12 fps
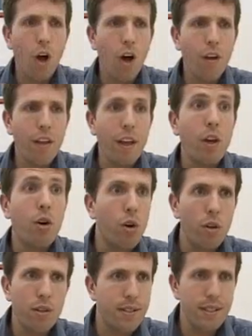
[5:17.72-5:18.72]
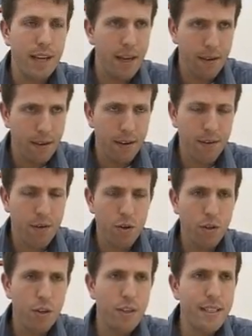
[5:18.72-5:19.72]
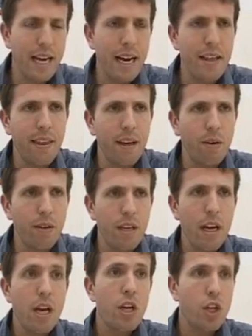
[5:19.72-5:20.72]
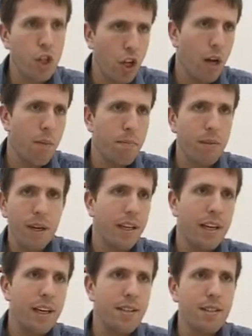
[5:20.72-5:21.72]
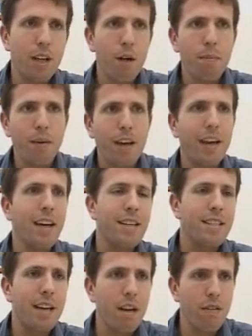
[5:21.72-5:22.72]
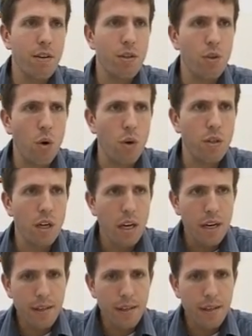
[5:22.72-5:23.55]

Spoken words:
all they could say, they of course couldn't say anything, was stop killing us, stop kicking us out of the stores.